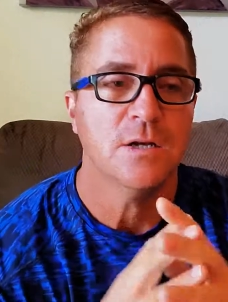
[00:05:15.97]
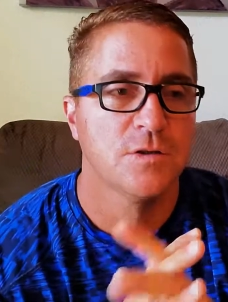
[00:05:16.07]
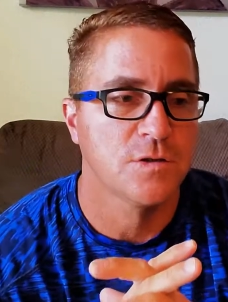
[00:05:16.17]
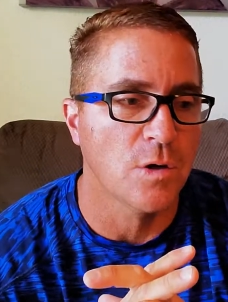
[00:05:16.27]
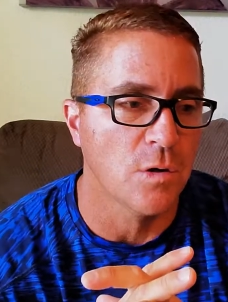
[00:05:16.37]

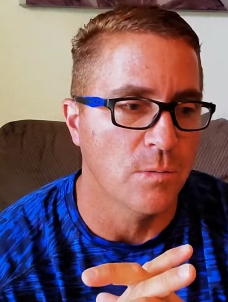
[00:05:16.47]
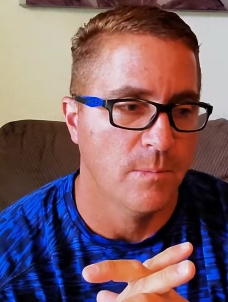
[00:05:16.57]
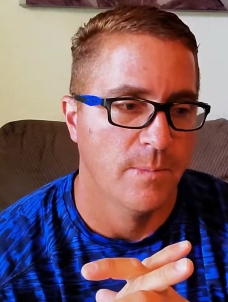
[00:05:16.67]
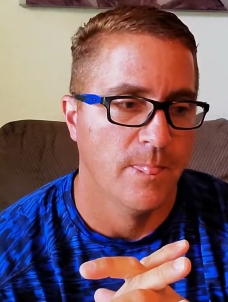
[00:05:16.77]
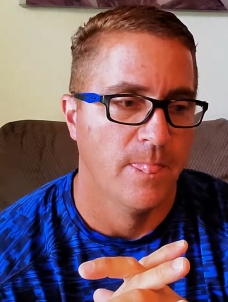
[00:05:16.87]
So
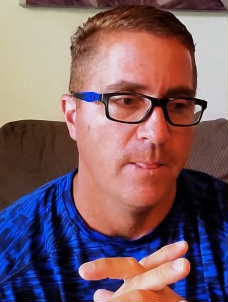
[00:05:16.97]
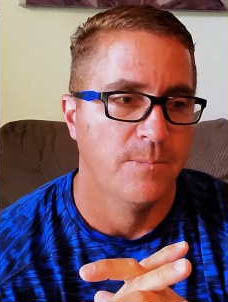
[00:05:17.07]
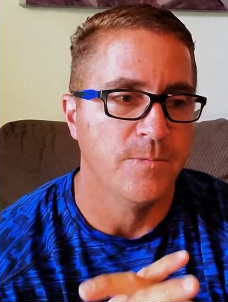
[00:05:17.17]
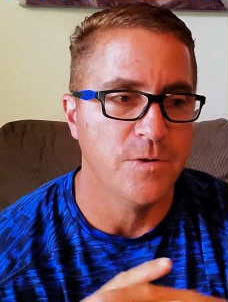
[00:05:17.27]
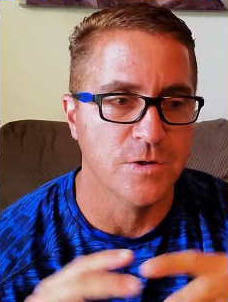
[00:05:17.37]

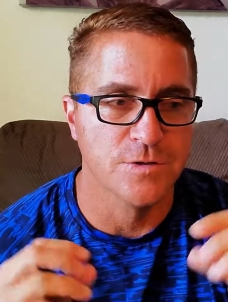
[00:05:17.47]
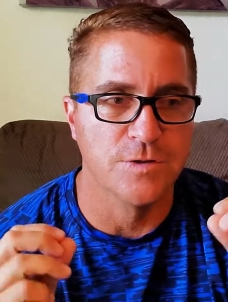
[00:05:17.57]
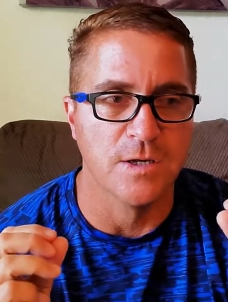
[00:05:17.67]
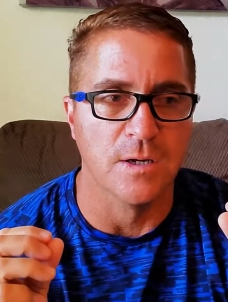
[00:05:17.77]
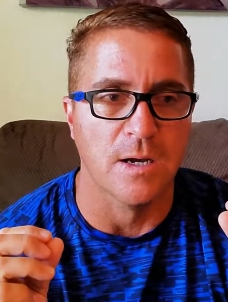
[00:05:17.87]
just
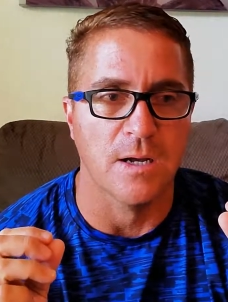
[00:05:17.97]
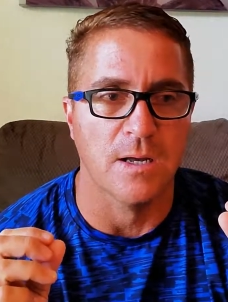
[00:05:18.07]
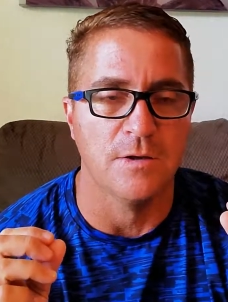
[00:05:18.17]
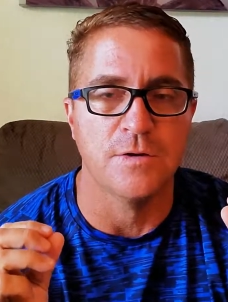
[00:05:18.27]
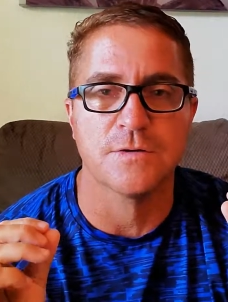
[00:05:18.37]

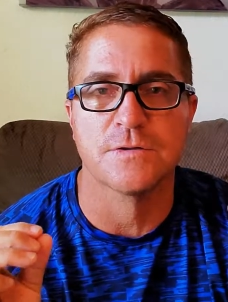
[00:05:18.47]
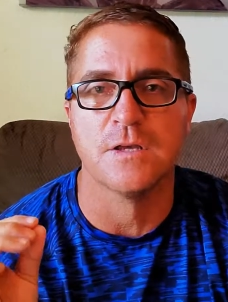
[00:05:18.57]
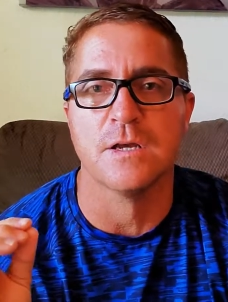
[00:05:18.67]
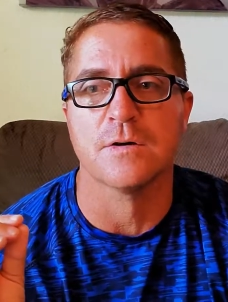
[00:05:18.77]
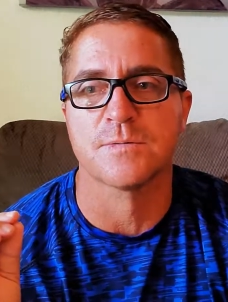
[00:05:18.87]

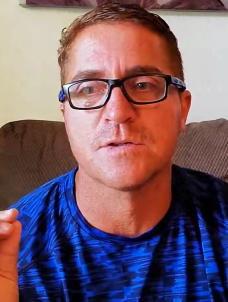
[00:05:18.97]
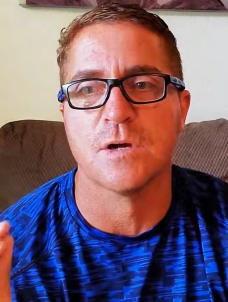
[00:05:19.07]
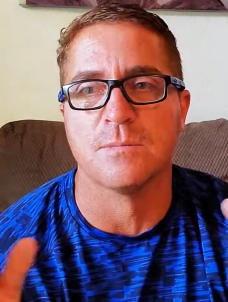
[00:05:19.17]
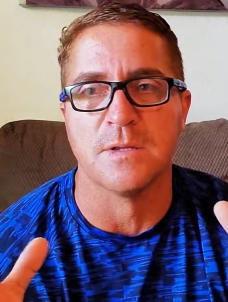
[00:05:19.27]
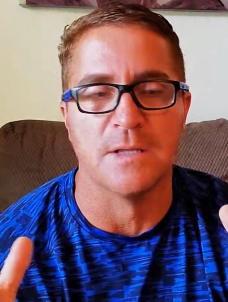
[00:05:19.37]
think of
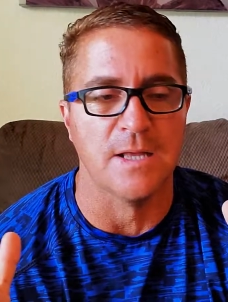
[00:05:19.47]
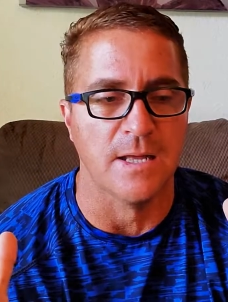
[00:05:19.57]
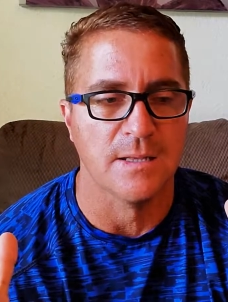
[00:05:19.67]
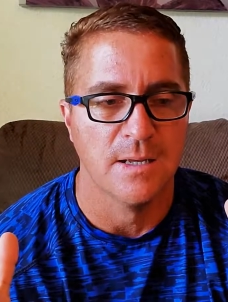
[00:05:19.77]
something that